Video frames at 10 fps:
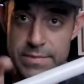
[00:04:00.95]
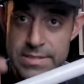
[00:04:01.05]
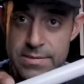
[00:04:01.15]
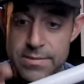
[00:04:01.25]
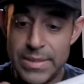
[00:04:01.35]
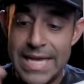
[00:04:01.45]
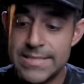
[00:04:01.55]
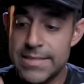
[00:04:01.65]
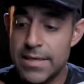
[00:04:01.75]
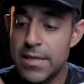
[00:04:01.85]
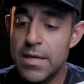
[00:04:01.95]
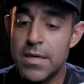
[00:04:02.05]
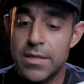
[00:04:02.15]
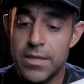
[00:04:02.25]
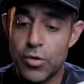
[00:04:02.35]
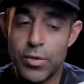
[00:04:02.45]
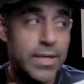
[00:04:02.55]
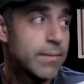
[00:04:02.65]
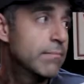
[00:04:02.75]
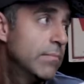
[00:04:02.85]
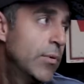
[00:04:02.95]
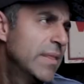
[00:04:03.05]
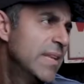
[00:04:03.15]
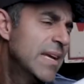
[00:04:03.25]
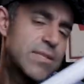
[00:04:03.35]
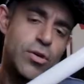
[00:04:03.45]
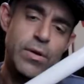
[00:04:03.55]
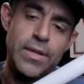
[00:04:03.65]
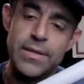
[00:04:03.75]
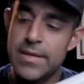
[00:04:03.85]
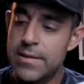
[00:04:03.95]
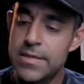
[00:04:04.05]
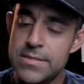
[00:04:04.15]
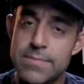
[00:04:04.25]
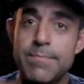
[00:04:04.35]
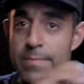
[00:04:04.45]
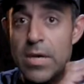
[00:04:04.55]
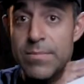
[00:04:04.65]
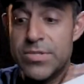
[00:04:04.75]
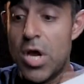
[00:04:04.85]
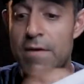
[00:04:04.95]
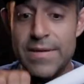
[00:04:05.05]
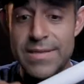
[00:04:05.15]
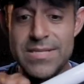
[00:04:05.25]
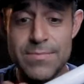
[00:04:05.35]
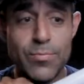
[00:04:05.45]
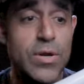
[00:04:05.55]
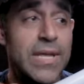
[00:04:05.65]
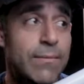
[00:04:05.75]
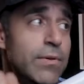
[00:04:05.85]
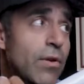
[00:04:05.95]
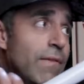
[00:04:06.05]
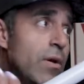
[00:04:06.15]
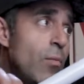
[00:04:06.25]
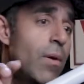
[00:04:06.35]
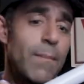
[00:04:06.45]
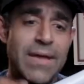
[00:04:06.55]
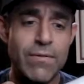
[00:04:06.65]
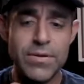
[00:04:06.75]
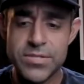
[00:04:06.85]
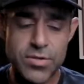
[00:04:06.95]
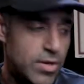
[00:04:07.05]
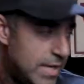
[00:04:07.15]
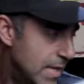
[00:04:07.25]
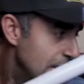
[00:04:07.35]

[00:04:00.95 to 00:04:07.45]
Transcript: this plastic, the acrylic, I think it's acrylic, that this comes off. And this is pretty, you know, very well made, very sturdy.